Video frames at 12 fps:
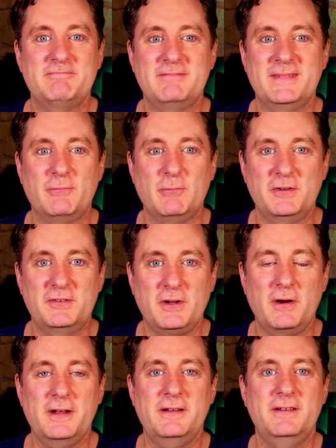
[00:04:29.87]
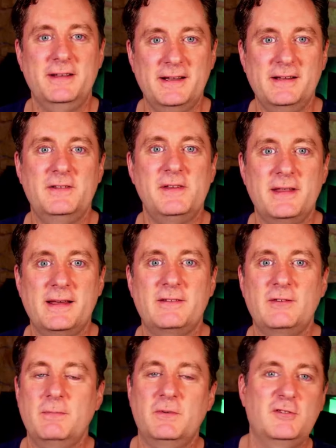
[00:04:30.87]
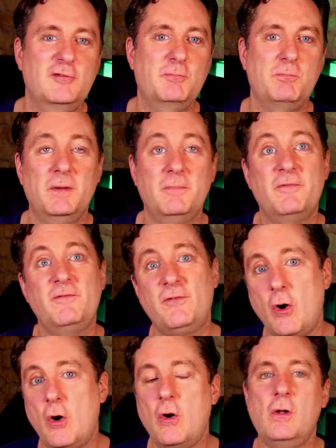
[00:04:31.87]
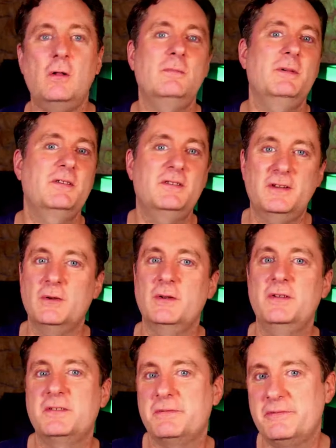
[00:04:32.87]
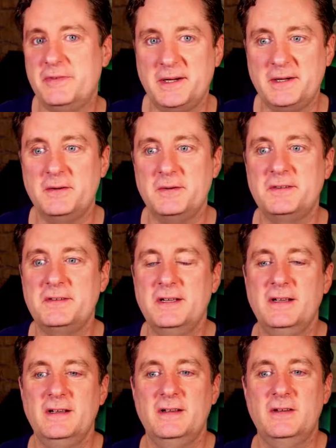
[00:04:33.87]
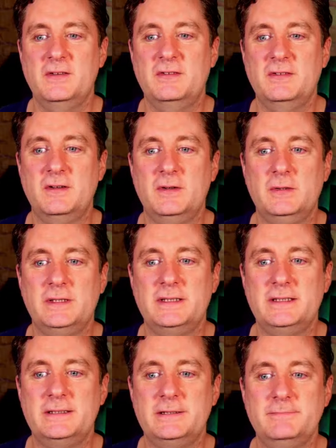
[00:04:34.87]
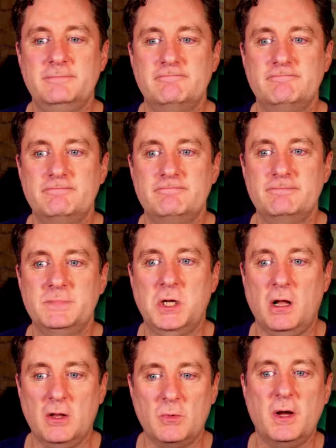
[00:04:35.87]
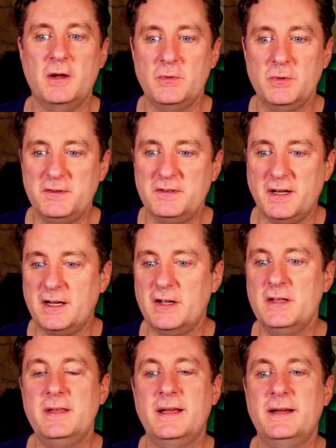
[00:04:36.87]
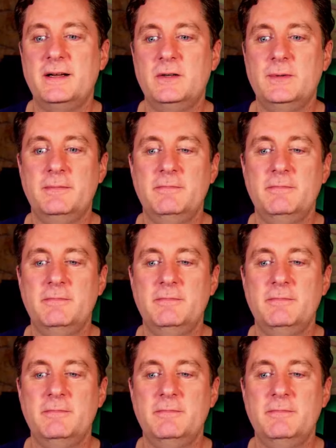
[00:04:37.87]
We're starting to get into that fall series of fairs. So Colorado is done now, and